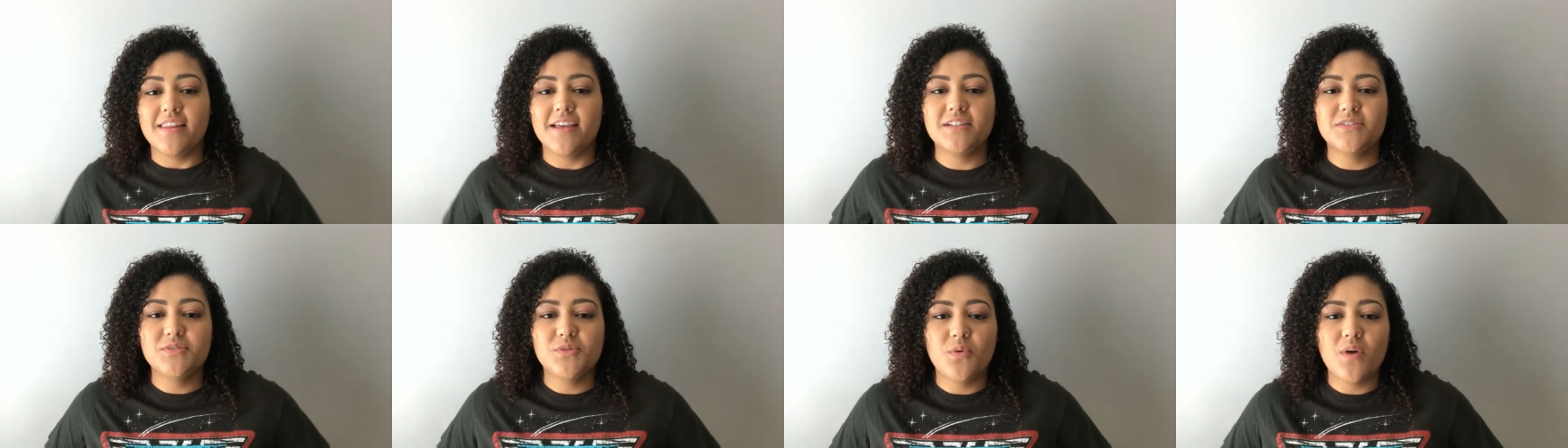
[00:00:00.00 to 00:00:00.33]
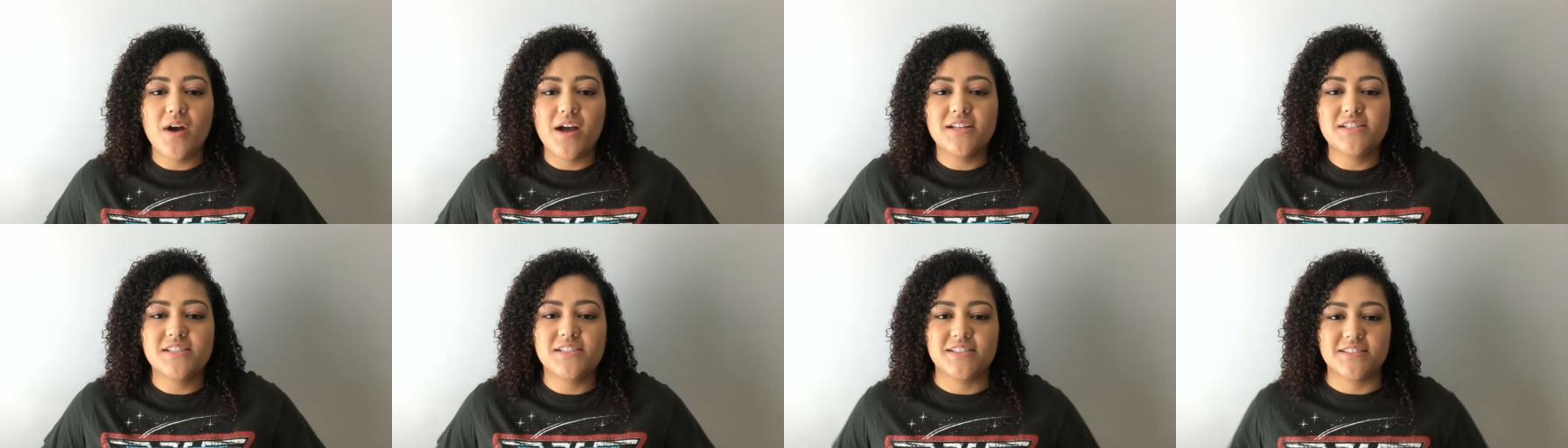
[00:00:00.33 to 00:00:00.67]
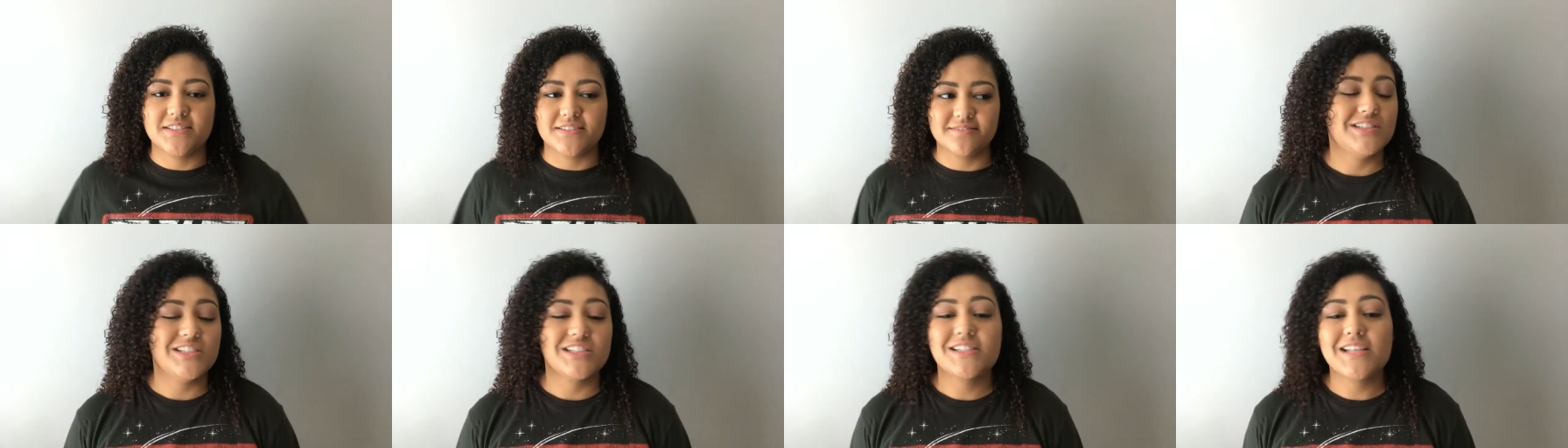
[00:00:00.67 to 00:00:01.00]
Thanks for
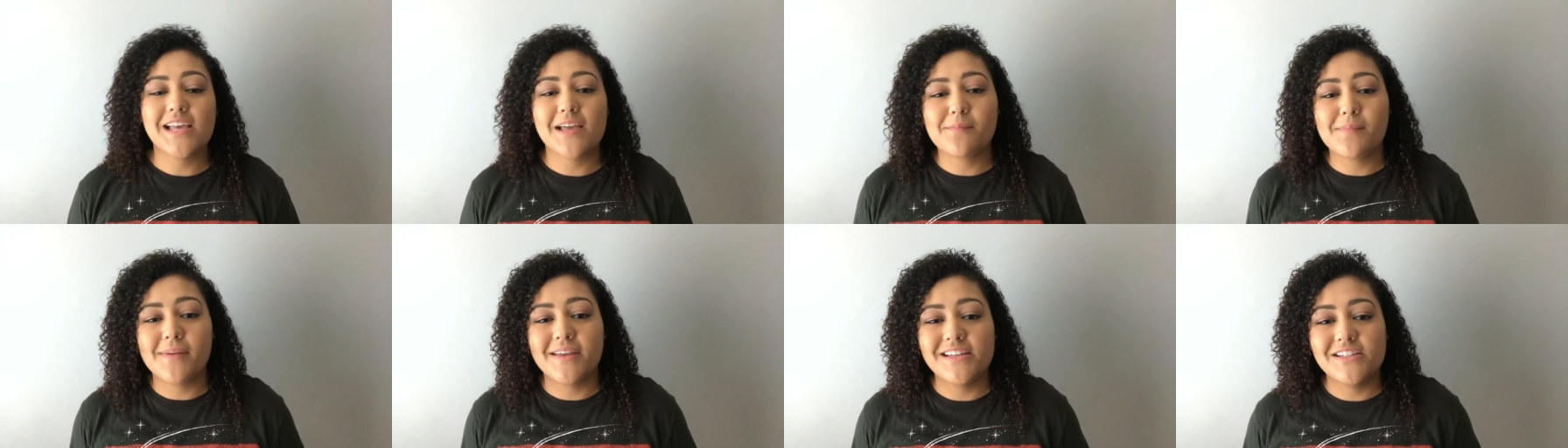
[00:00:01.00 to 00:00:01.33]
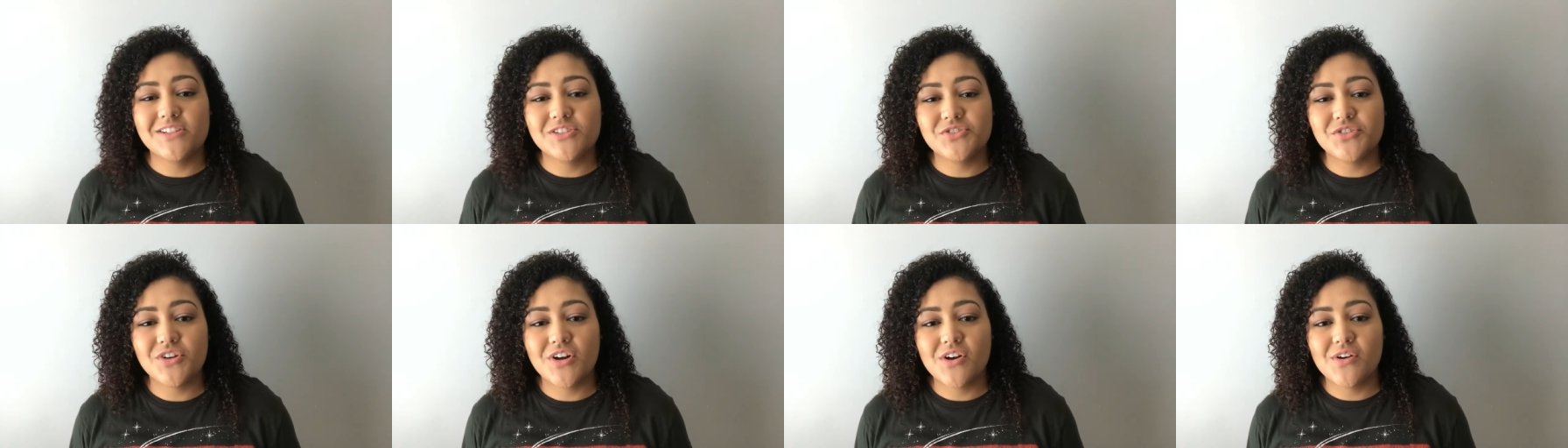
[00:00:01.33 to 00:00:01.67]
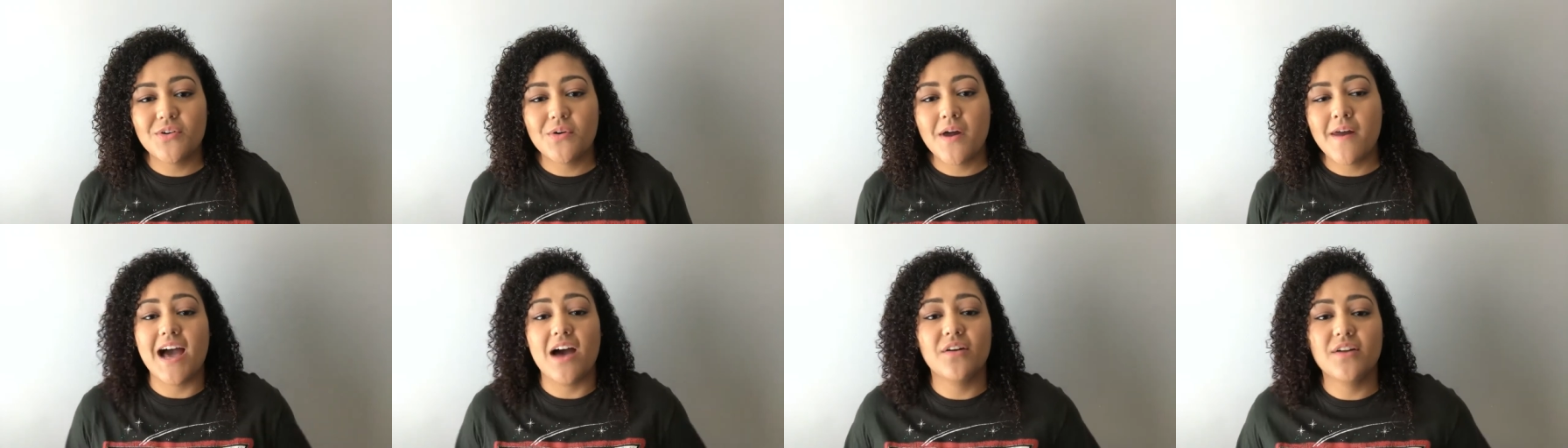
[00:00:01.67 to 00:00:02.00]
watching. Just like my
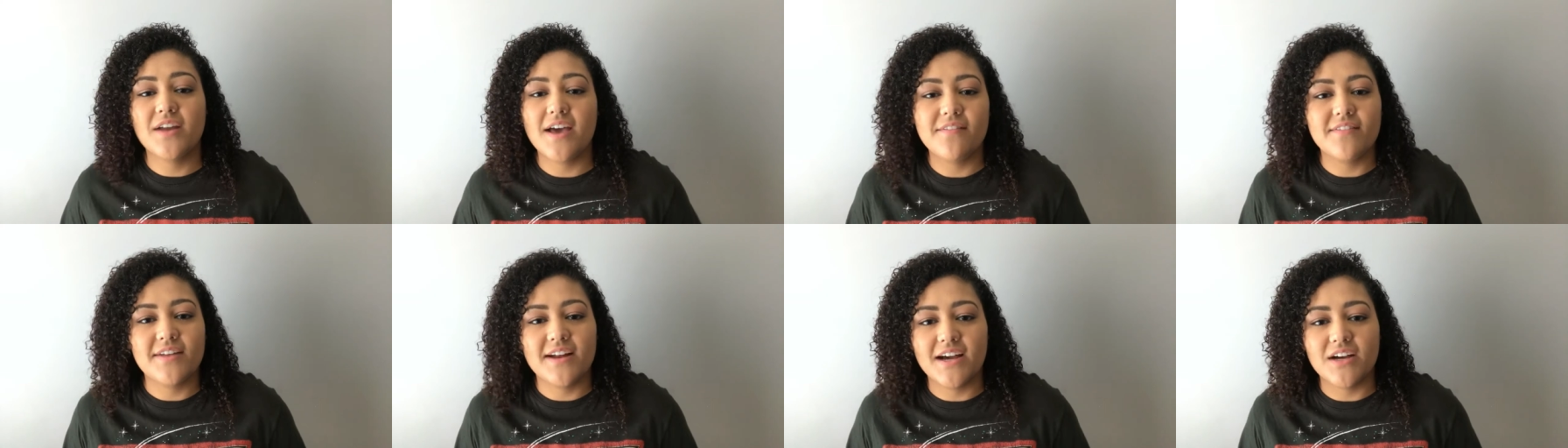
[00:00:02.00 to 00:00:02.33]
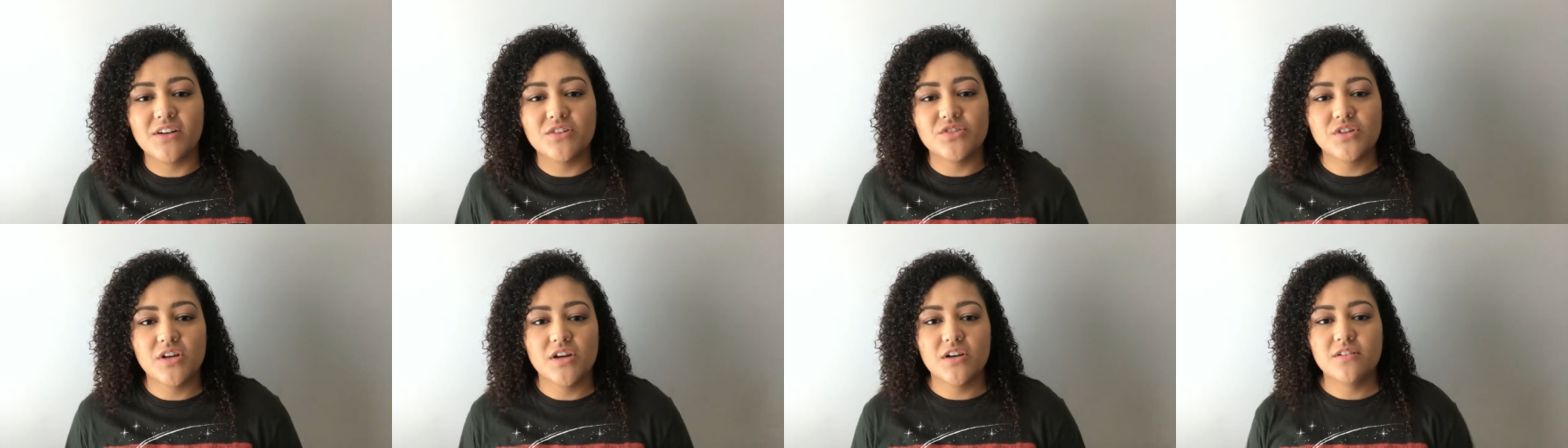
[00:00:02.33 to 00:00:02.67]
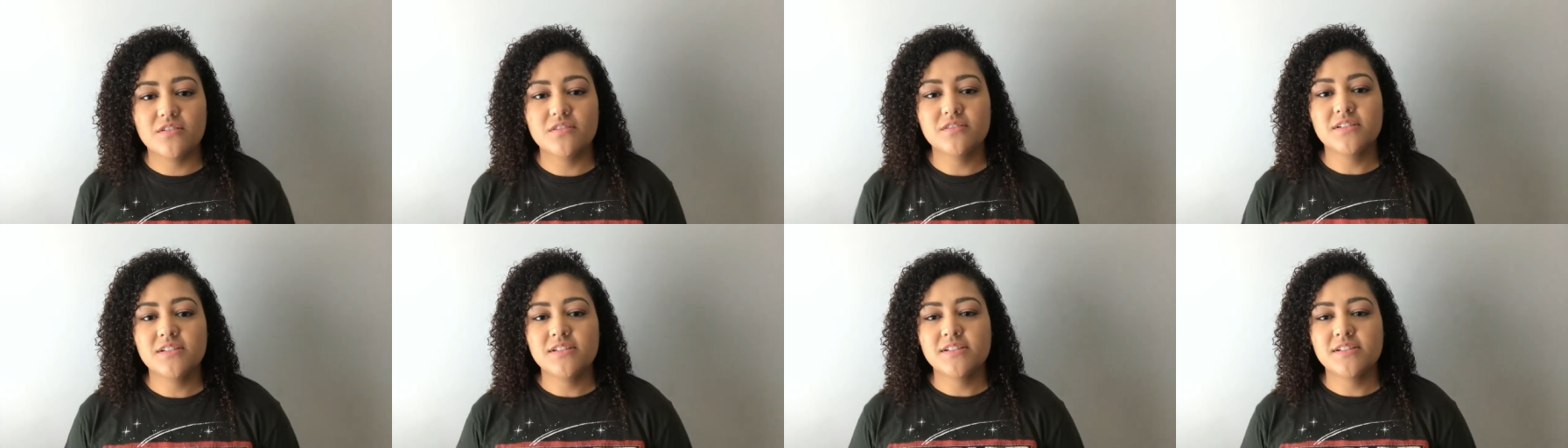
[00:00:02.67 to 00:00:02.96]
intro, I don't have an outro.